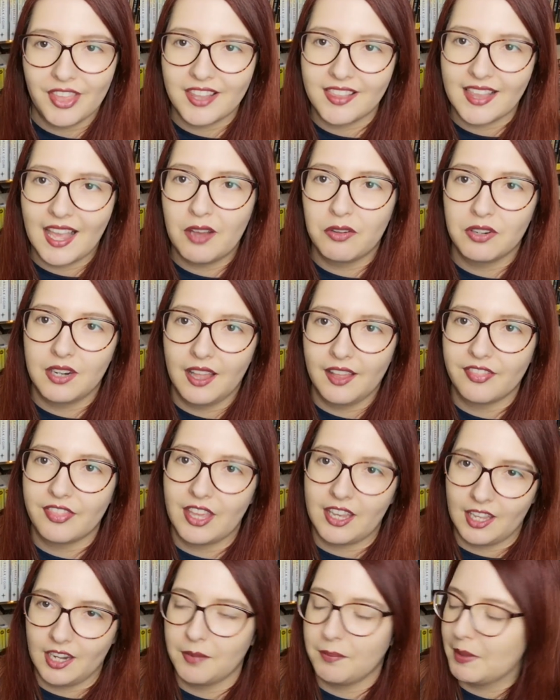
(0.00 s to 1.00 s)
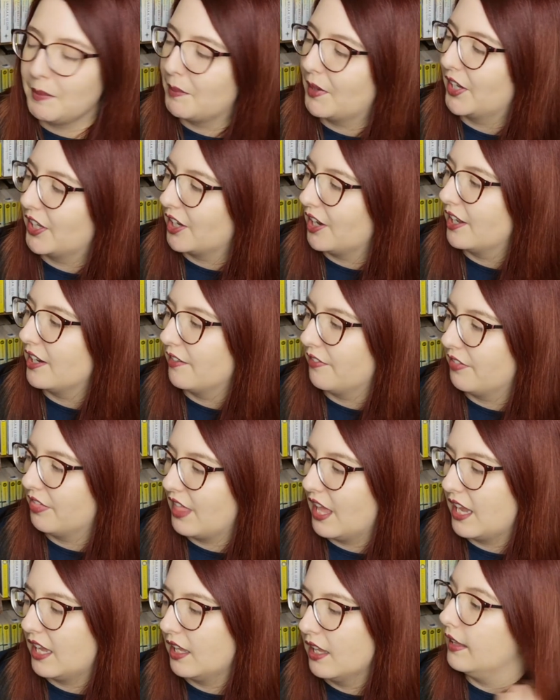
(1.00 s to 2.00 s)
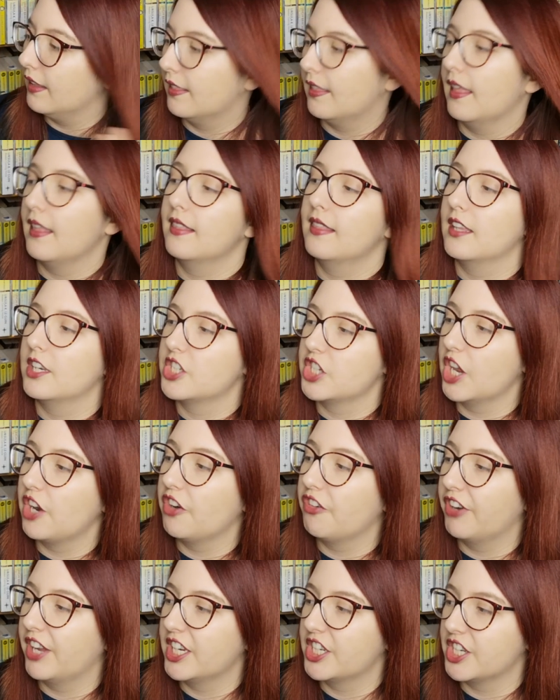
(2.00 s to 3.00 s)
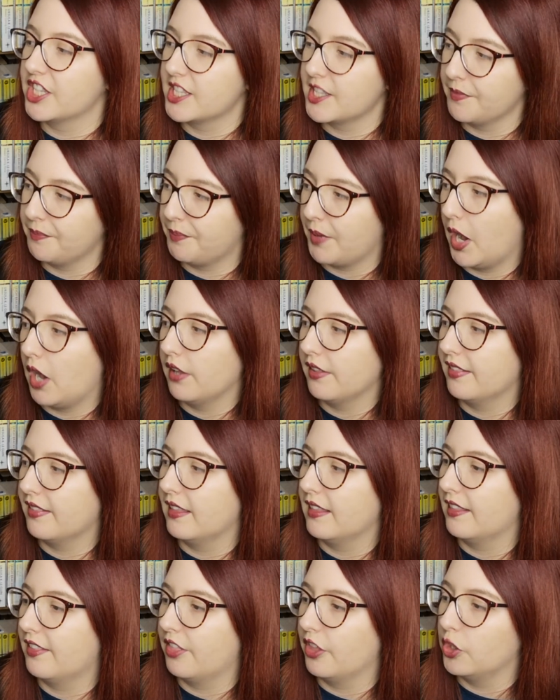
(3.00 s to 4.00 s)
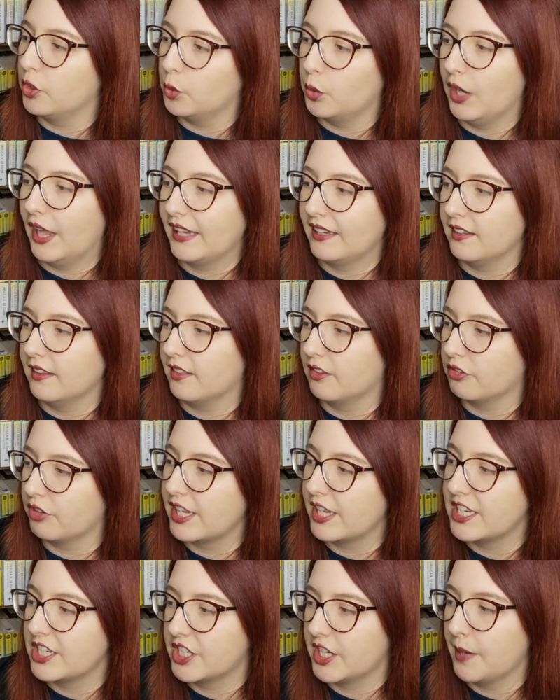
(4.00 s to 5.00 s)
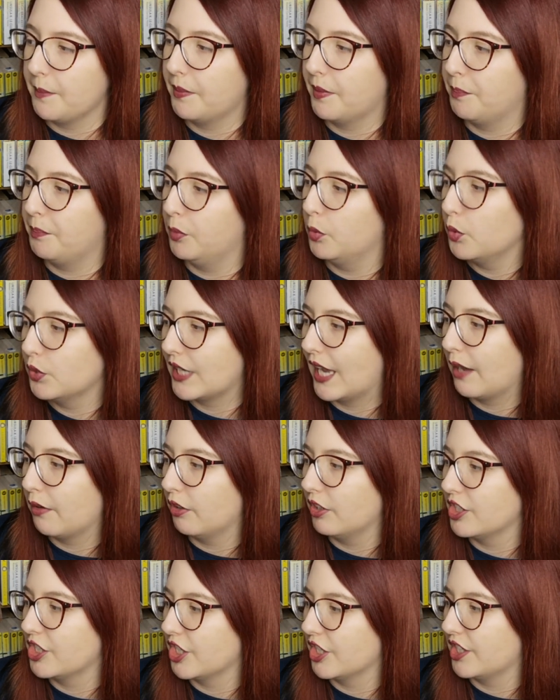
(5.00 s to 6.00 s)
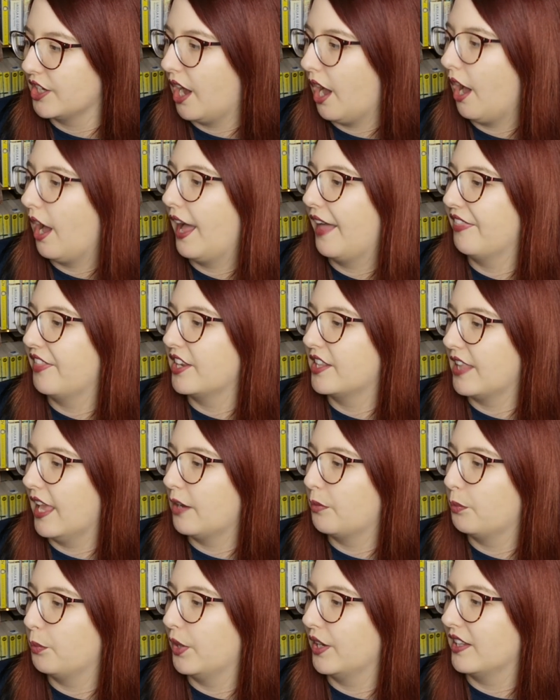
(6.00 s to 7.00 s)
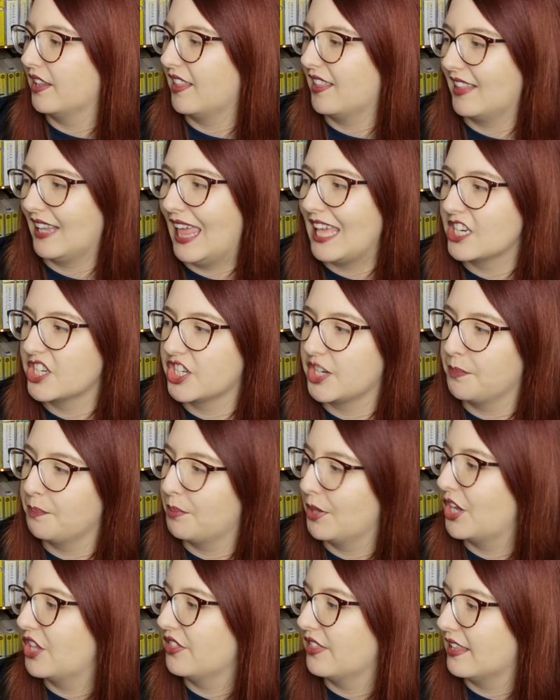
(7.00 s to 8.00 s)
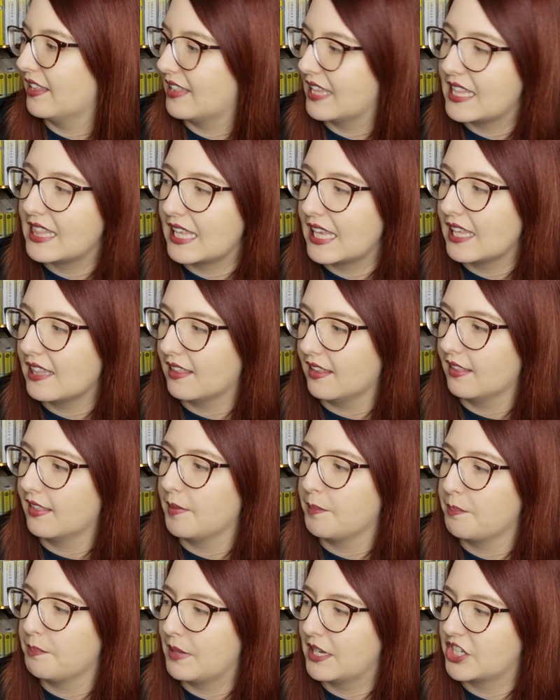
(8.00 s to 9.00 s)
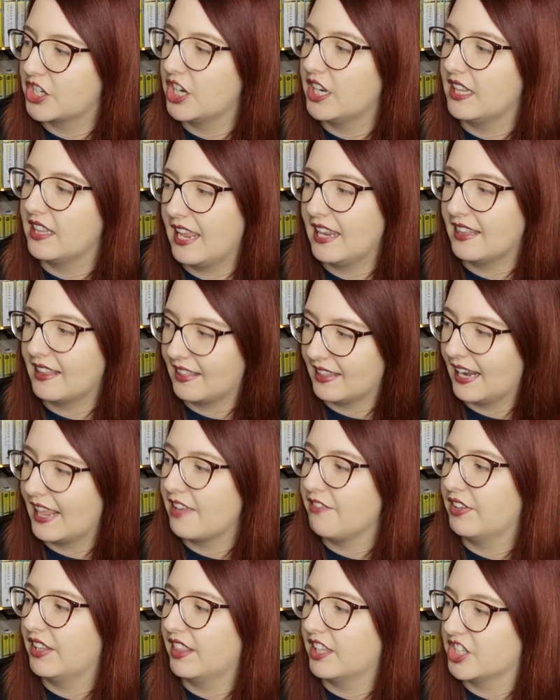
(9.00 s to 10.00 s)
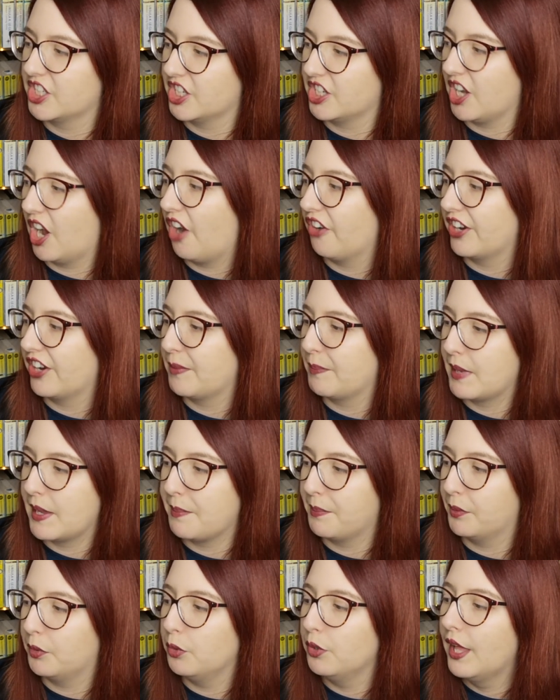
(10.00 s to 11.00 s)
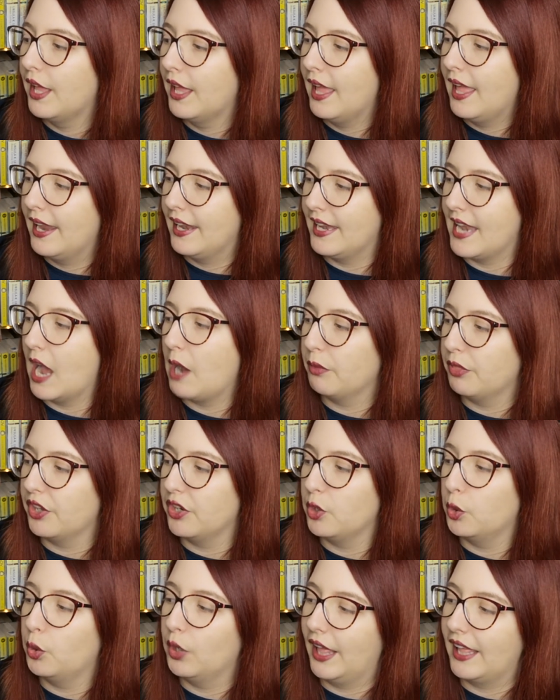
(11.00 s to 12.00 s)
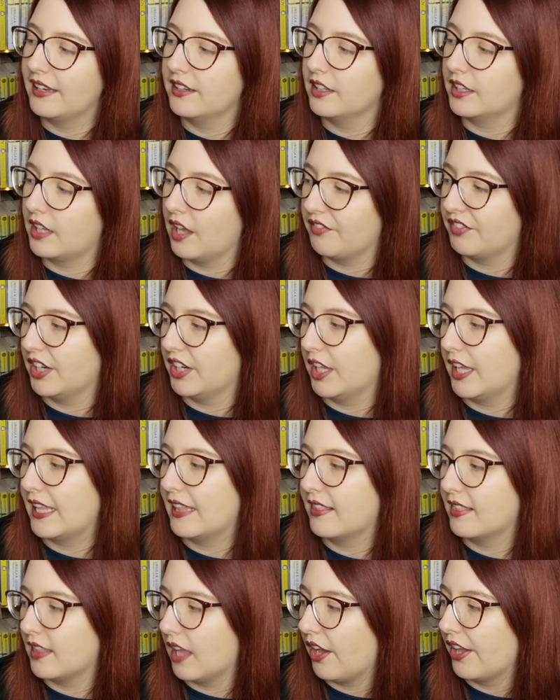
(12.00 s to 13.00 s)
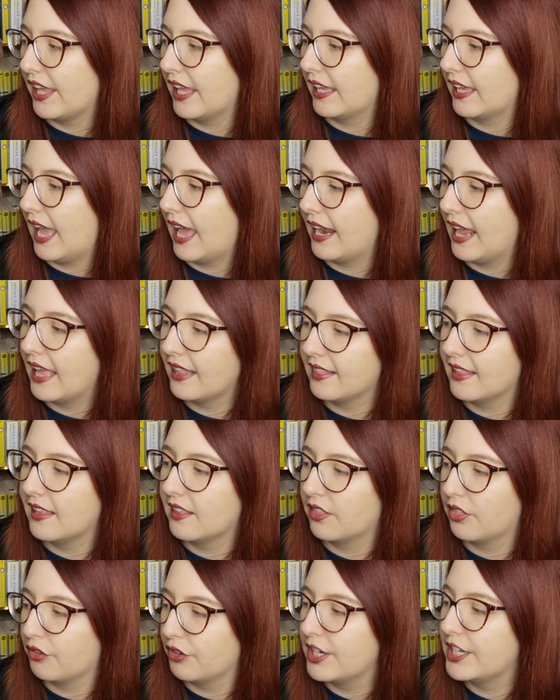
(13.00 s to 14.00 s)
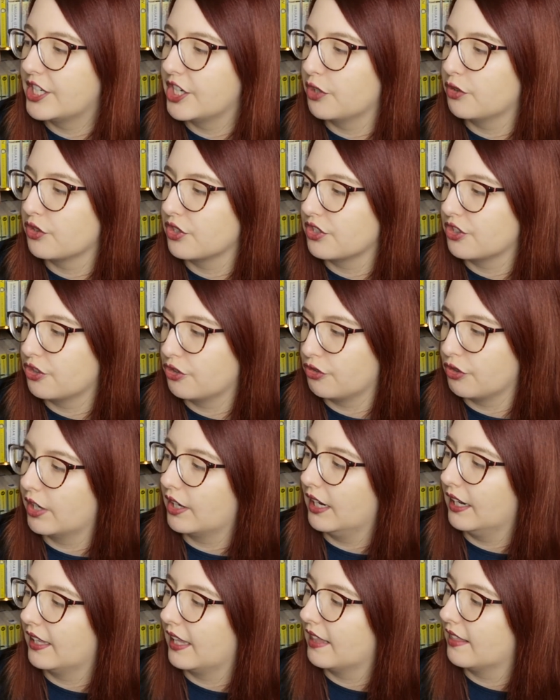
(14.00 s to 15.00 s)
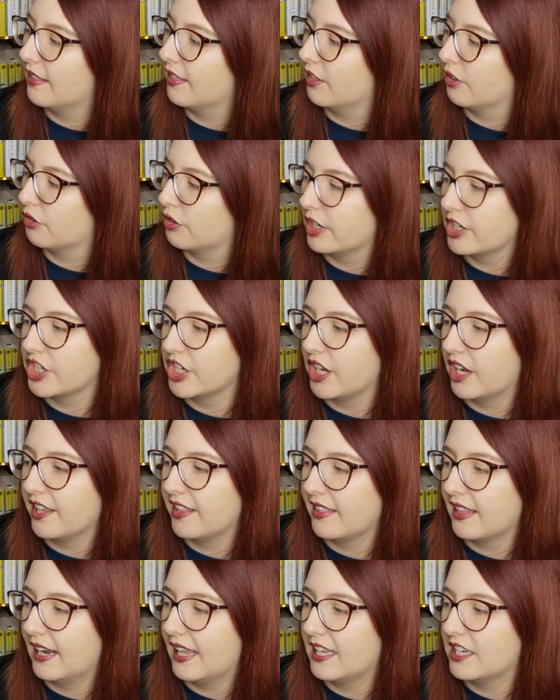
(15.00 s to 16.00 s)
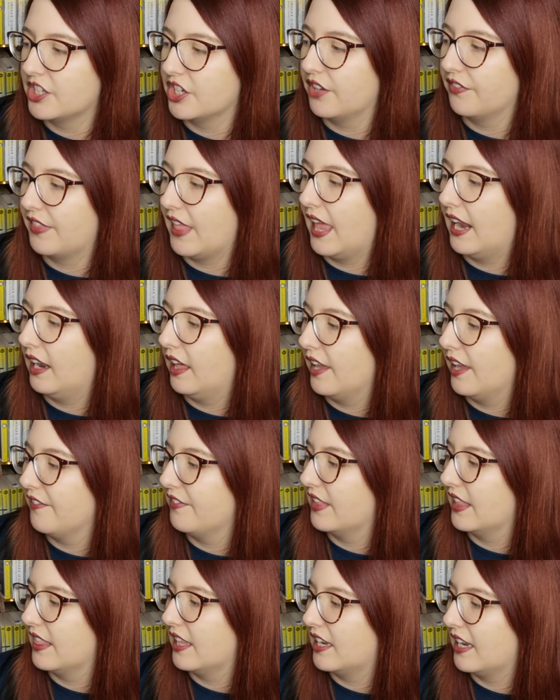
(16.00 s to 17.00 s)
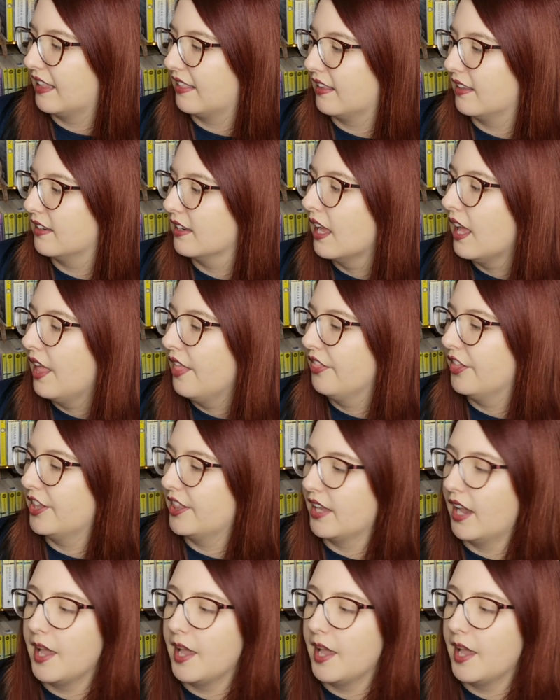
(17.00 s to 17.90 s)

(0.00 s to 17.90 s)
They sound like they're going to be my kind of thing. It says, Generations have passed since the Norlanders' great ships bore down on Shadar and the dead ones slashed and burned the city into submission, enslaving the Shadari people. Now the Norlander governor is dying, and as his three children struggle against the crushing isolation of their lives in the desert, the